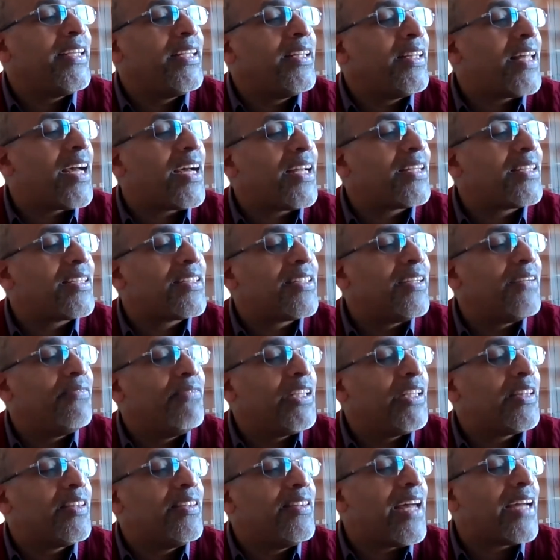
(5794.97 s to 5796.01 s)
in that
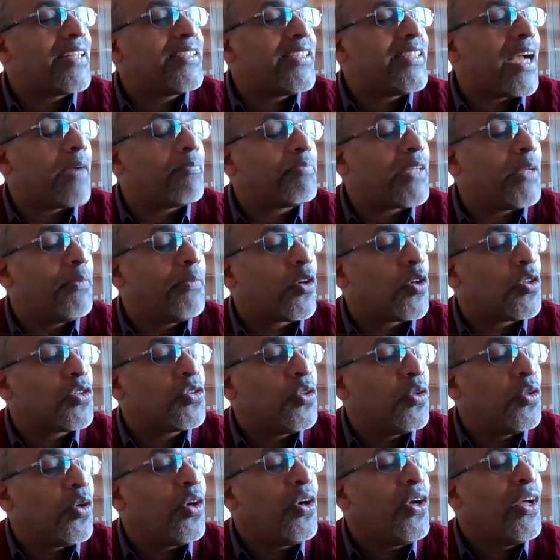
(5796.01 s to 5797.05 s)
with that chapter
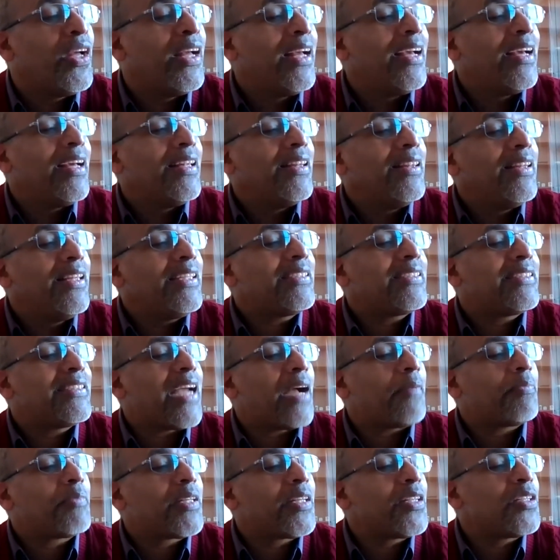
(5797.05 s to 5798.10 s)
because you know this
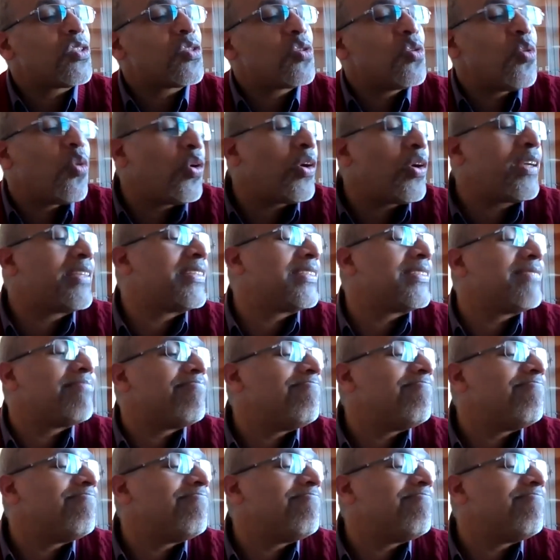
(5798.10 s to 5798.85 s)
chapter is not